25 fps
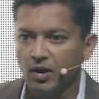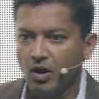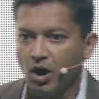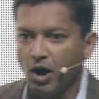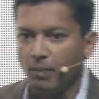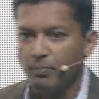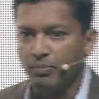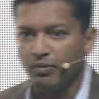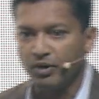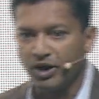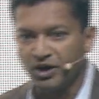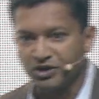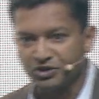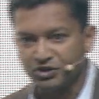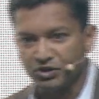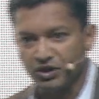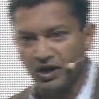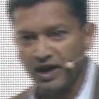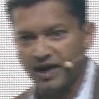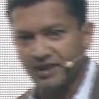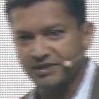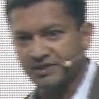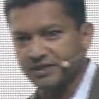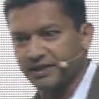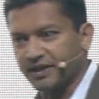
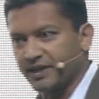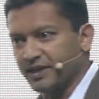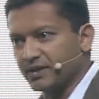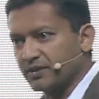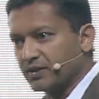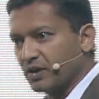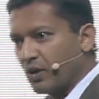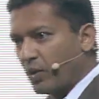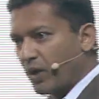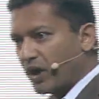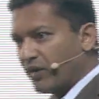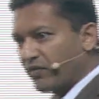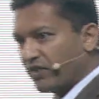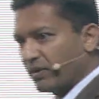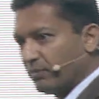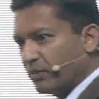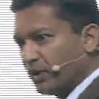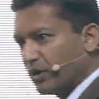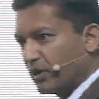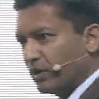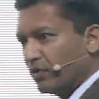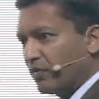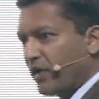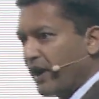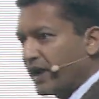operationalizing it, going from a
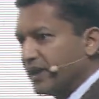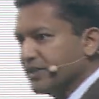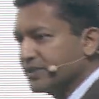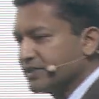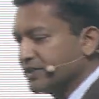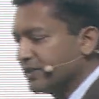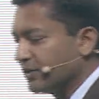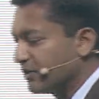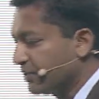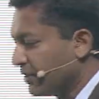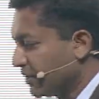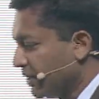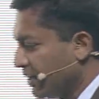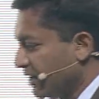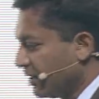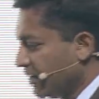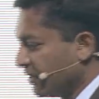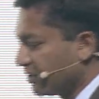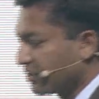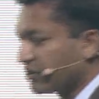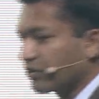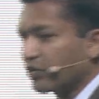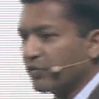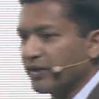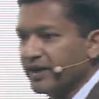horizon
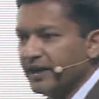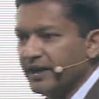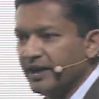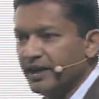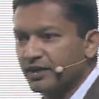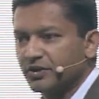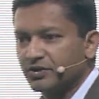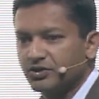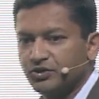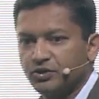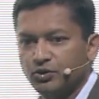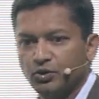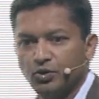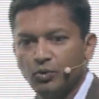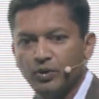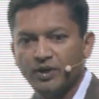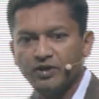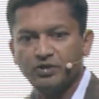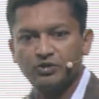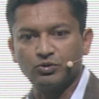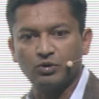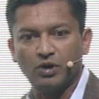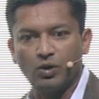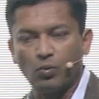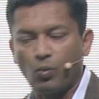3 and 2
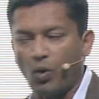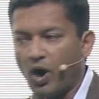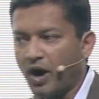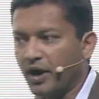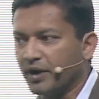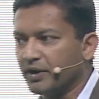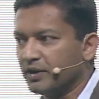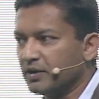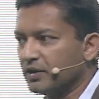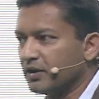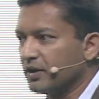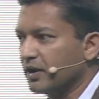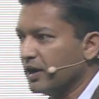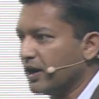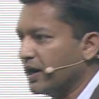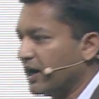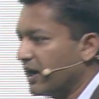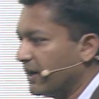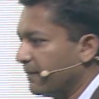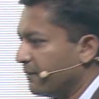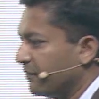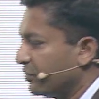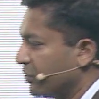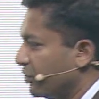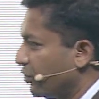into a
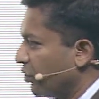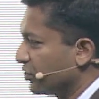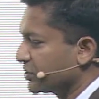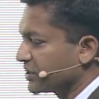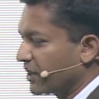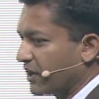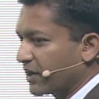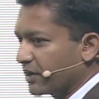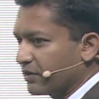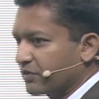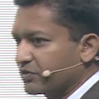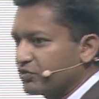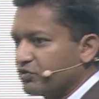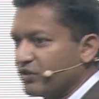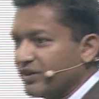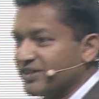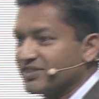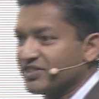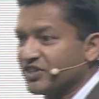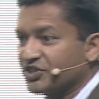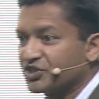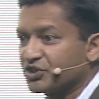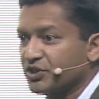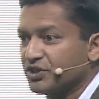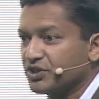1. Those are
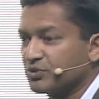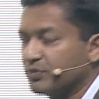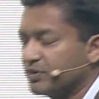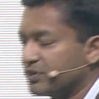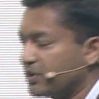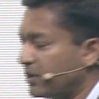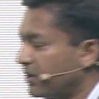transitions which are